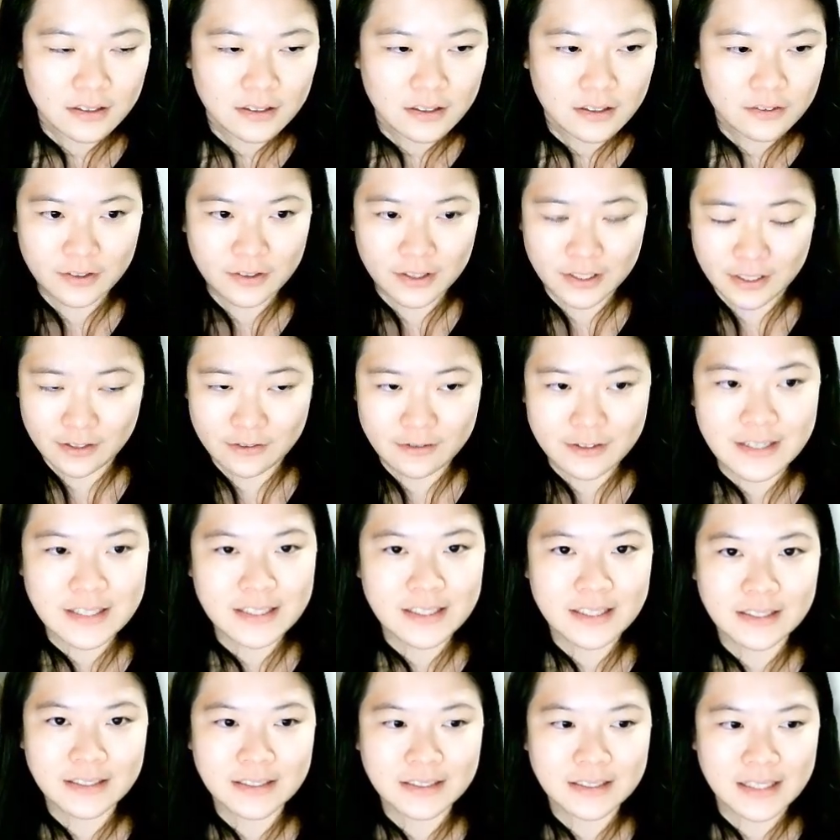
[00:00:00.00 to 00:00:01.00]
For the
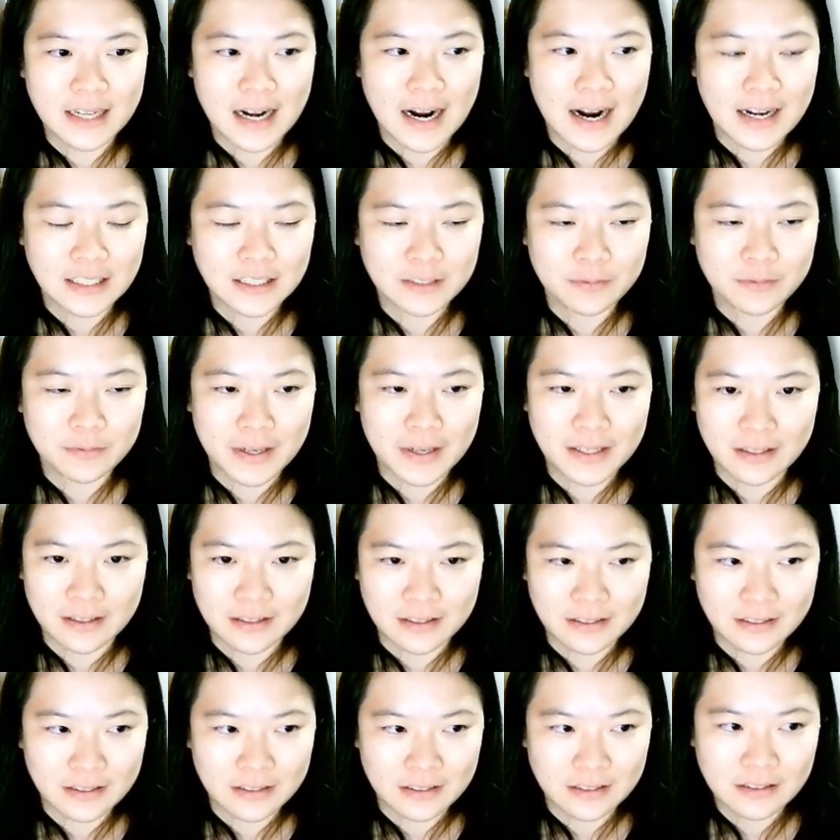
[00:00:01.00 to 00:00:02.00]
reasons that I explained
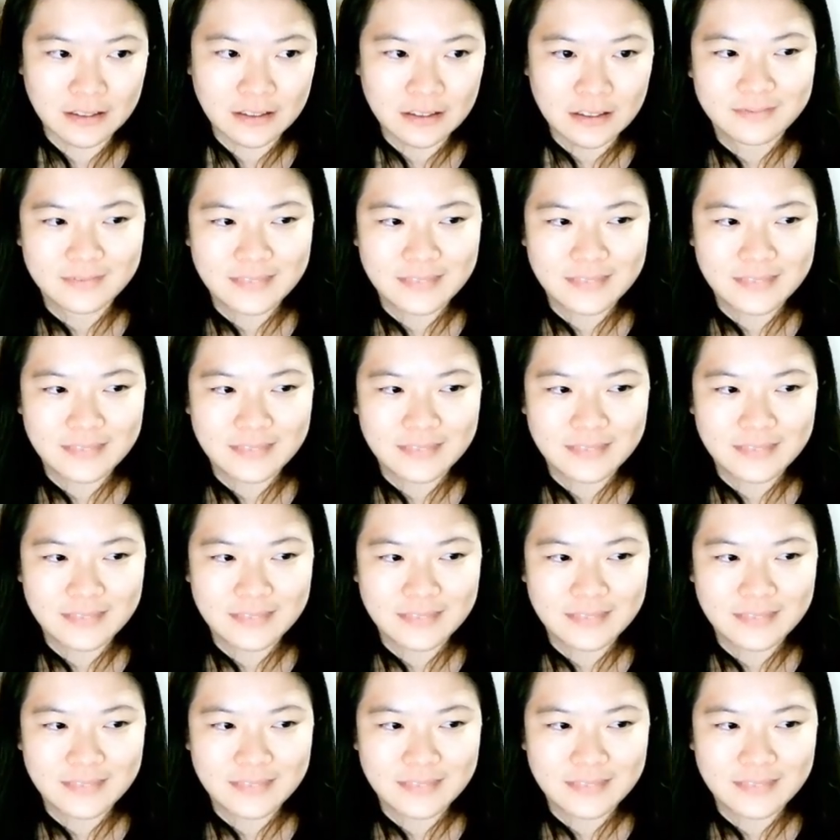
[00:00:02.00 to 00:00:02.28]
earlier.